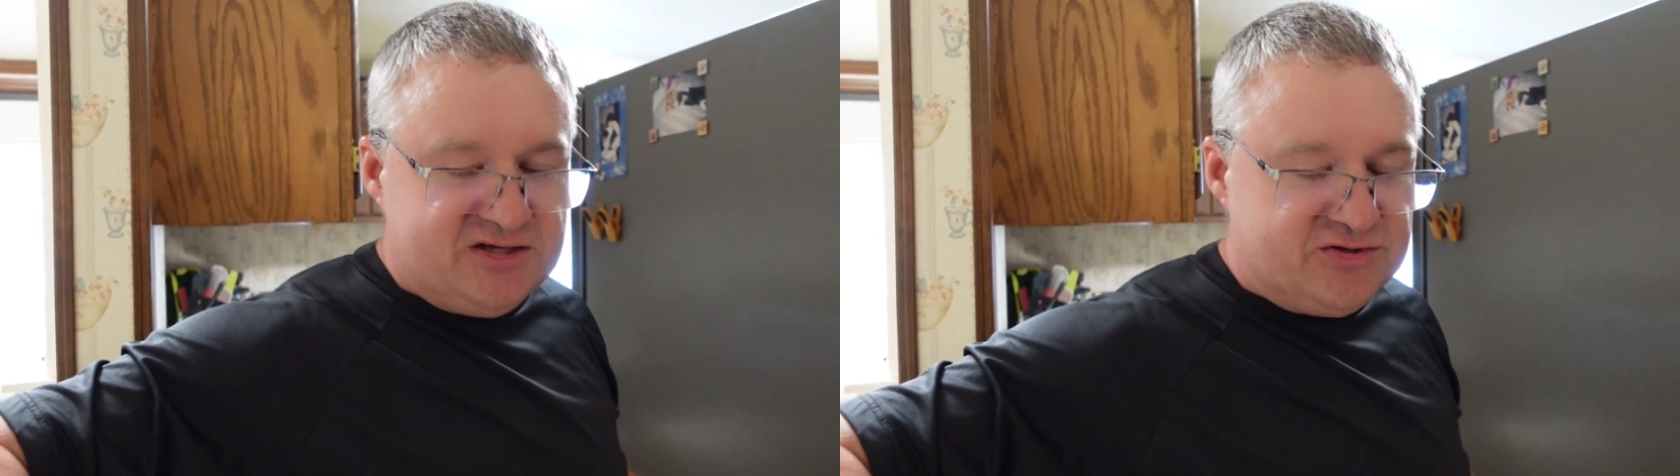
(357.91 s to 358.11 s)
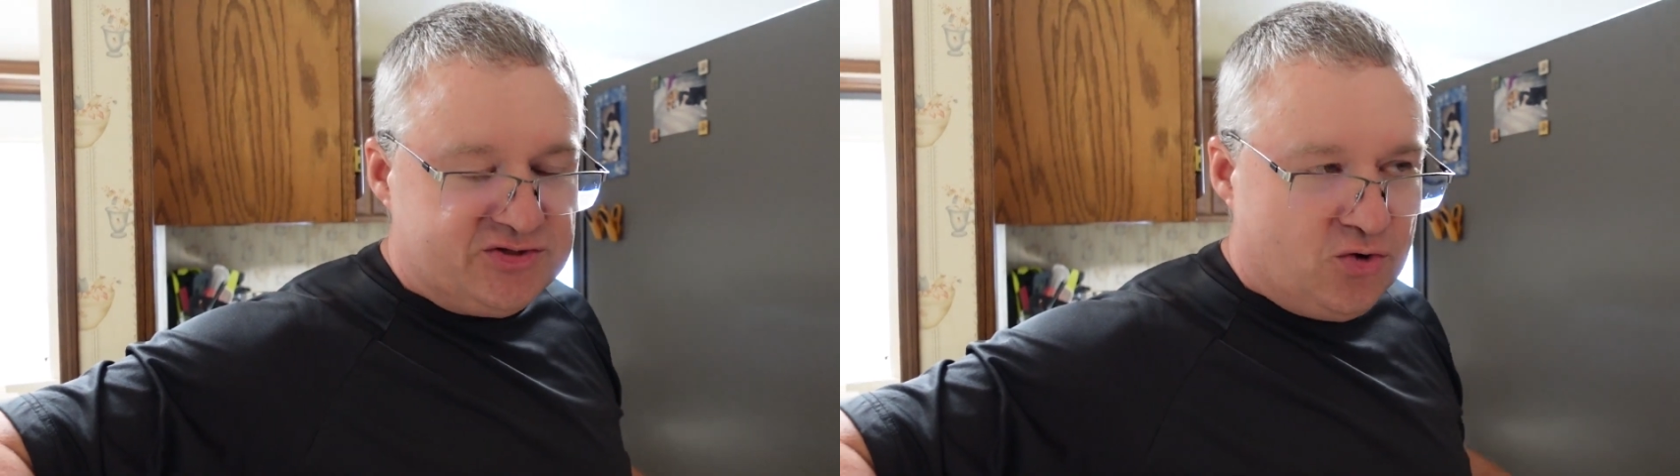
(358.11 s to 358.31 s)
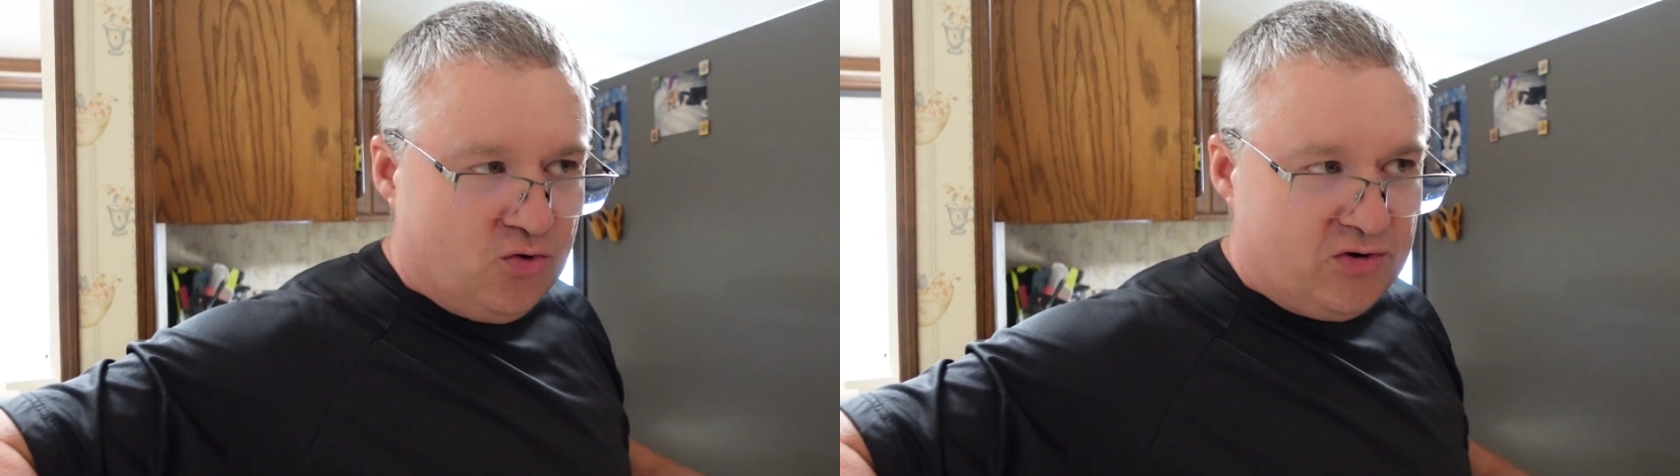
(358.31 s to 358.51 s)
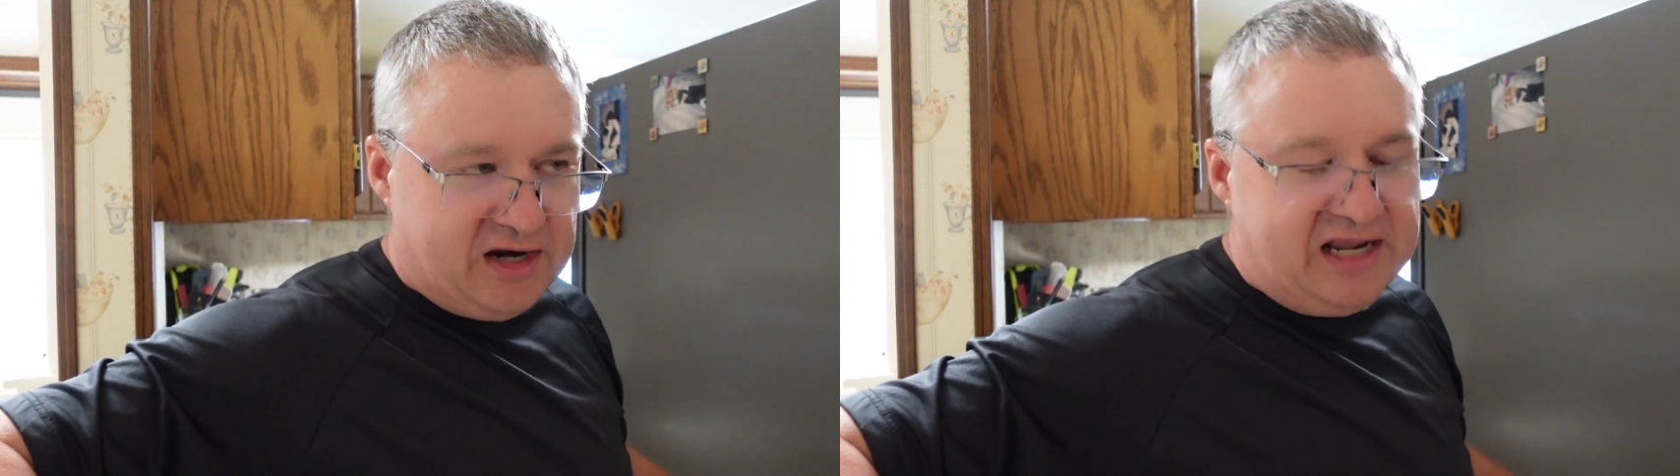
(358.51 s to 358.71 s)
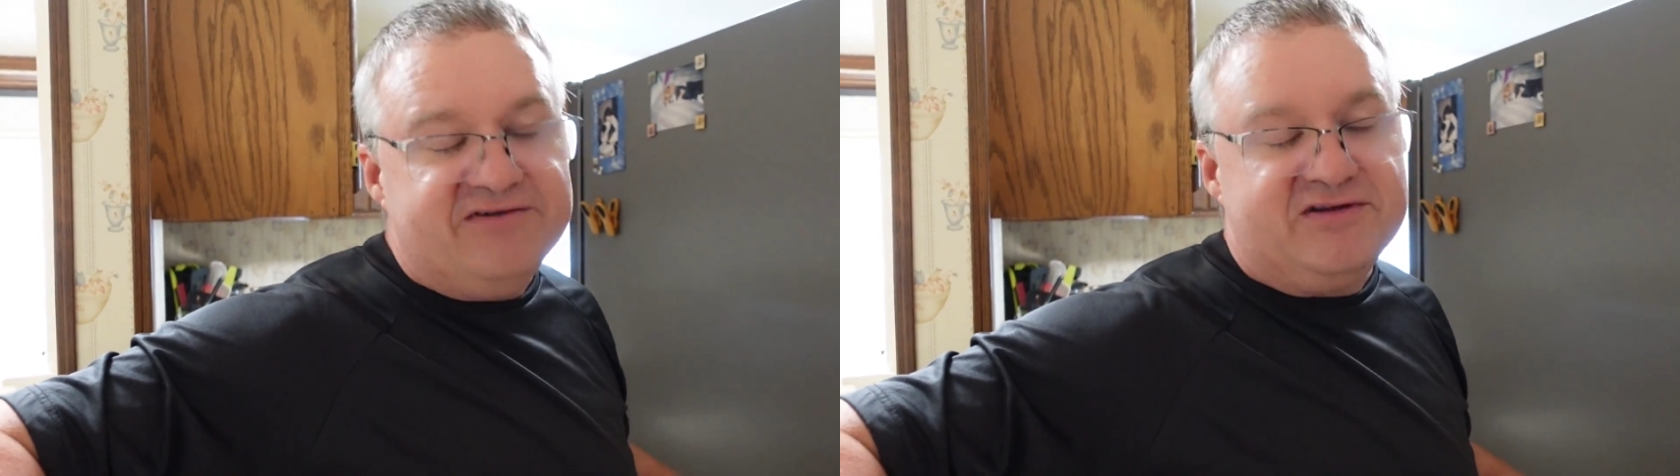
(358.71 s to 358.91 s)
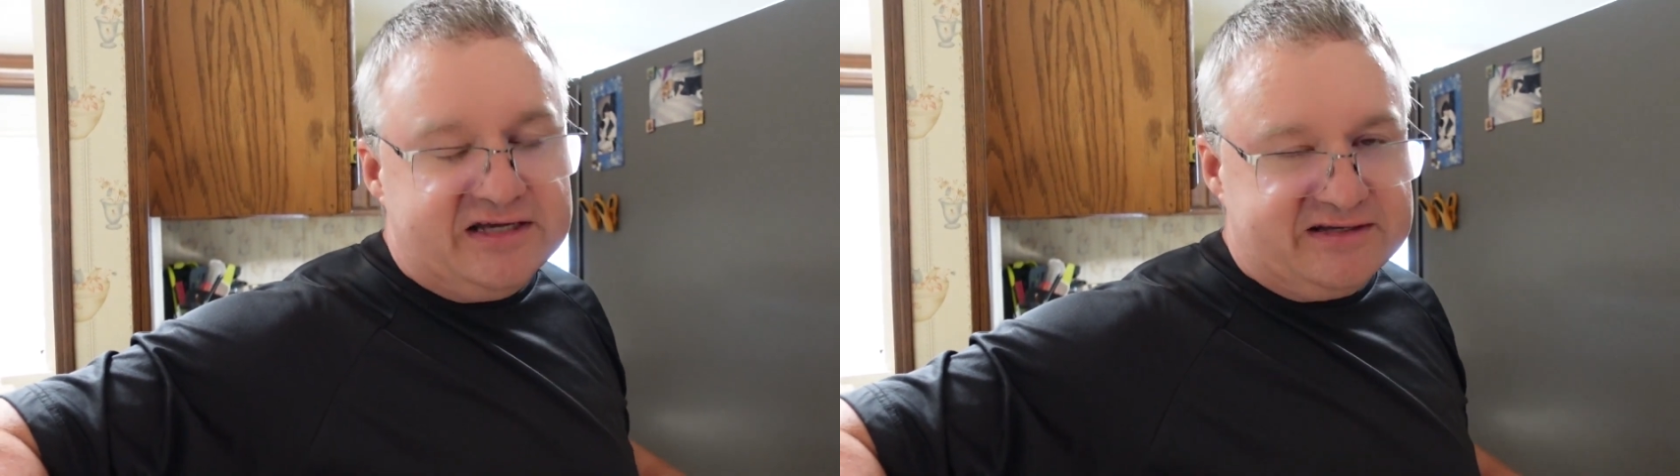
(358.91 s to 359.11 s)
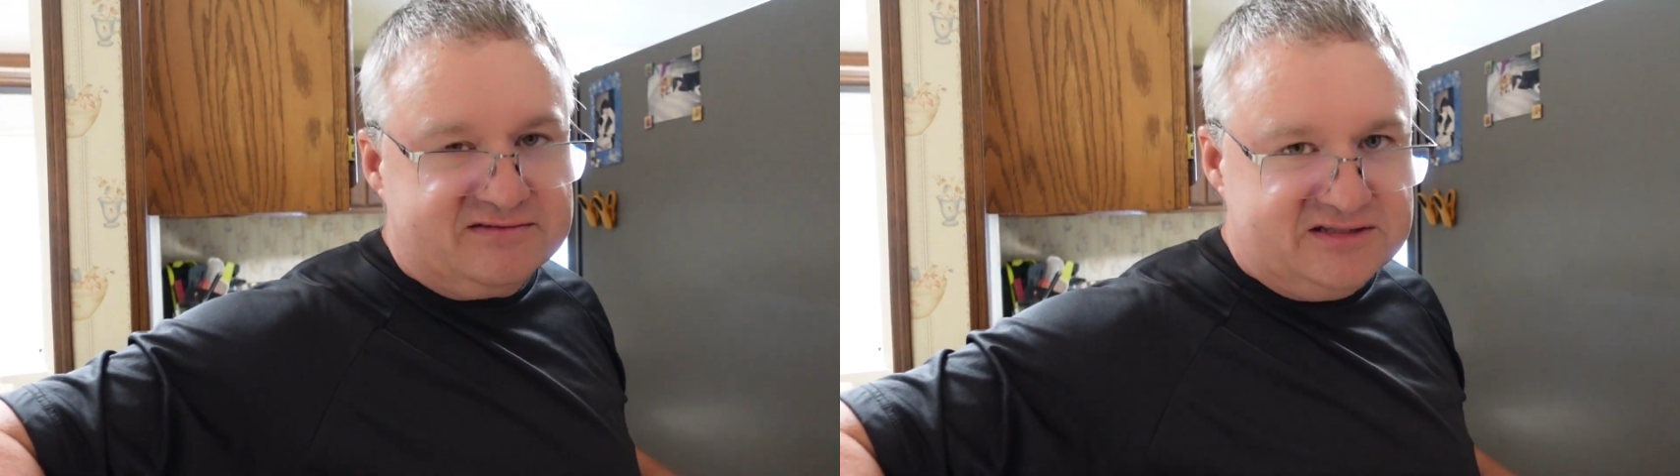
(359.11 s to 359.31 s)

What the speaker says: on the door and leveling,